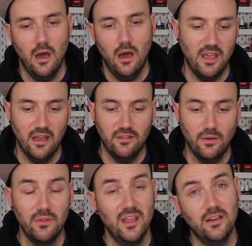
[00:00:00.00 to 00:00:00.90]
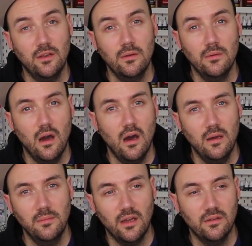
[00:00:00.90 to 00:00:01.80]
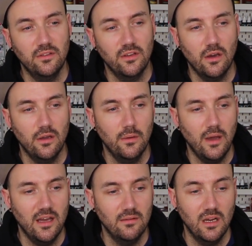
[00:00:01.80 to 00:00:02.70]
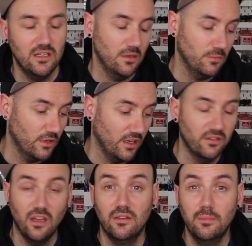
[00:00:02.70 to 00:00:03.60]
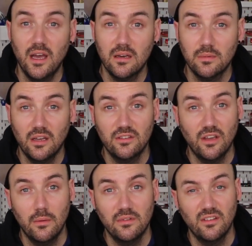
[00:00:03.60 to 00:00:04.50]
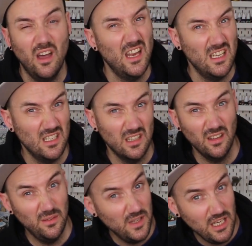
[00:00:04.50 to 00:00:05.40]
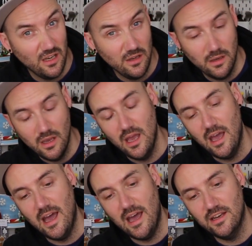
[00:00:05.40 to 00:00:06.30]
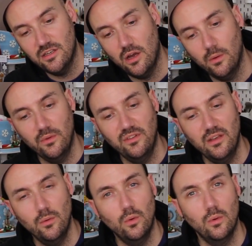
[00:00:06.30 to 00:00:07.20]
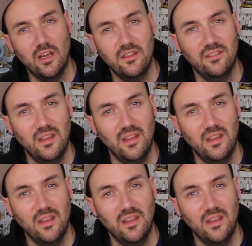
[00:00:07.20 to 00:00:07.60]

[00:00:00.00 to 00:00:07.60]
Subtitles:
But yes, on that note, I'm going to go, and well, actually I'm not going to go to bed, I'm going to go and start editing this video, and I will see you all at the